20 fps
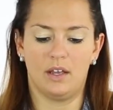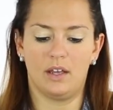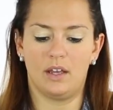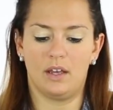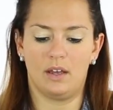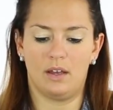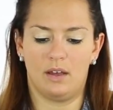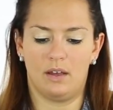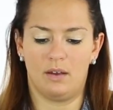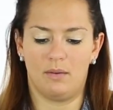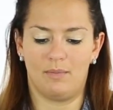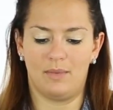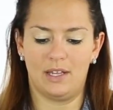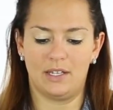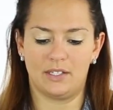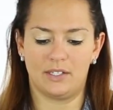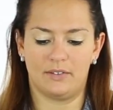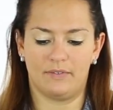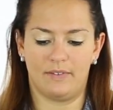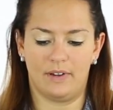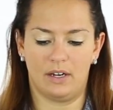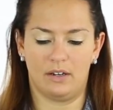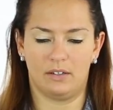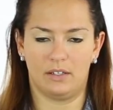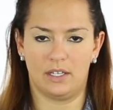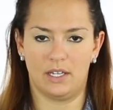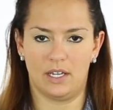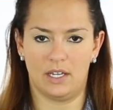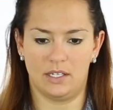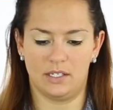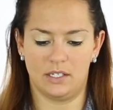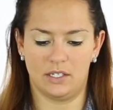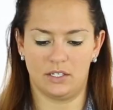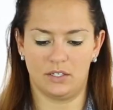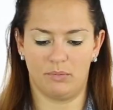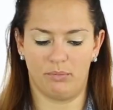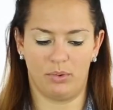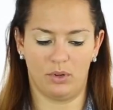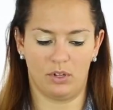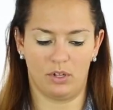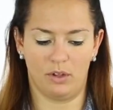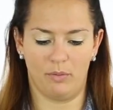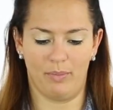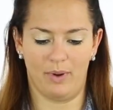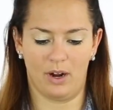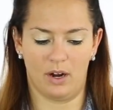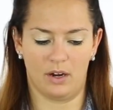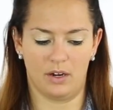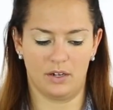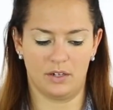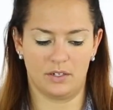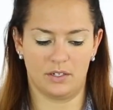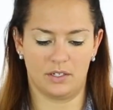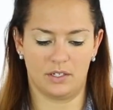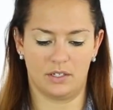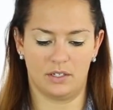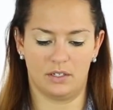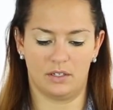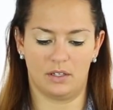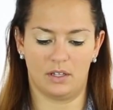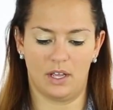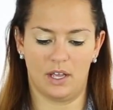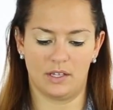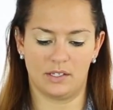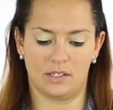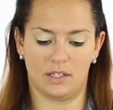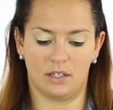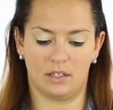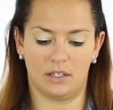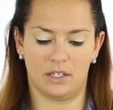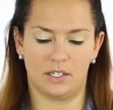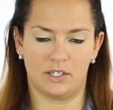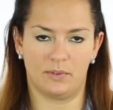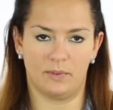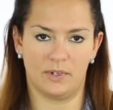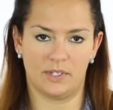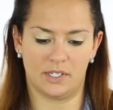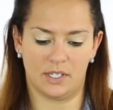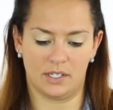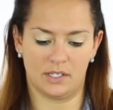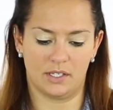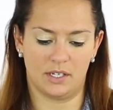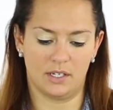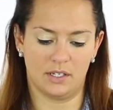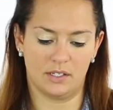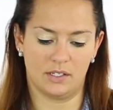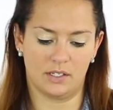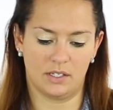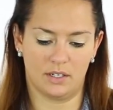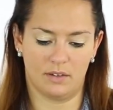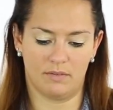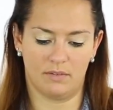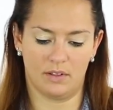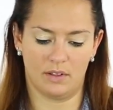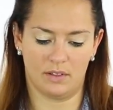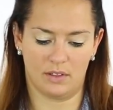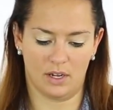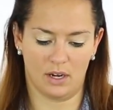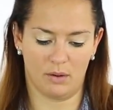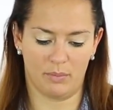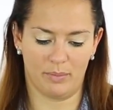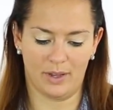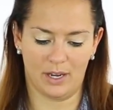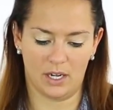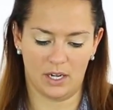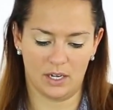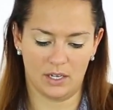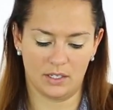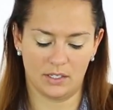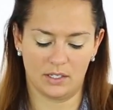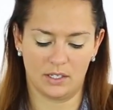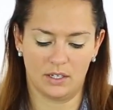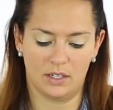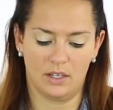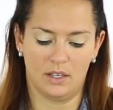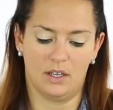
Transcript: It's fairly easy to pull apart. It has the least resistance of the Theraputties.